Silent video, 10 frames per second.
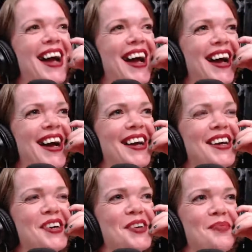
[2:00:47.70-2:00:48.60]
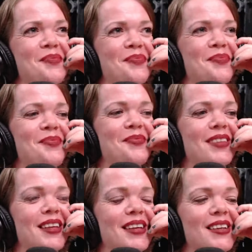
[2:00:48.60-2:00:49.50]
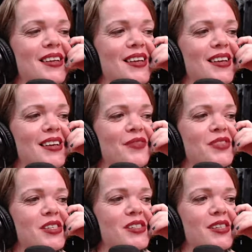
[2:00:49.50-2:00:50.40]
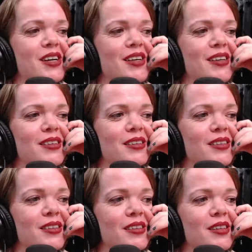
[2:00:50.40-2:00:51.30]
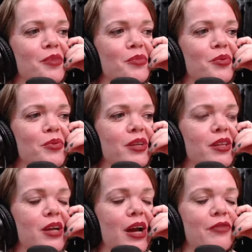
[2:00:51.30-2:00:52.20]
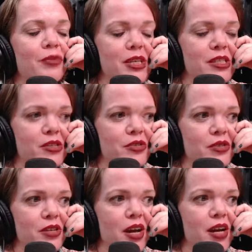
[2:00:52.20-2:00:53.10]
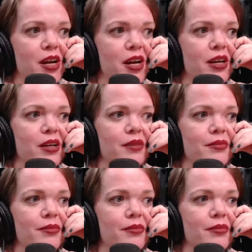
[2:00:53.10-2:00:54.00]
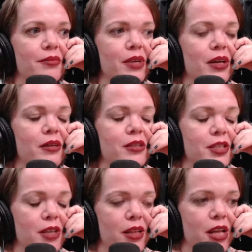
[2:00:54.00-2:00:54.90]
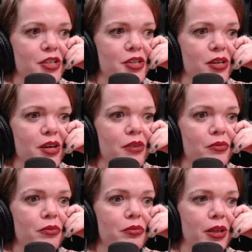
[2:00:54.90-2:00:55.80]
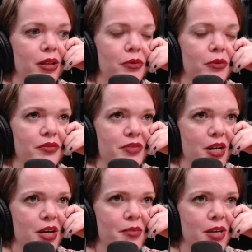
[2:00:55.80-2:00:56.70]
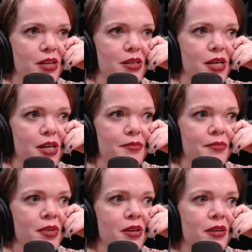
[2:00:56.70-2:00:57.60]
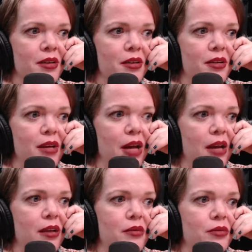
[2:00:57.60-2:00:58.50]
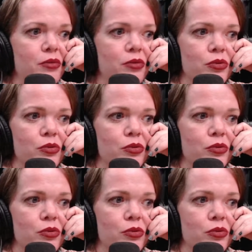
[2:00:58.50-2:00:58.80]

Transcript: ice. And I've just come to realize after my sister died, she died last year. I had a really rough time, and then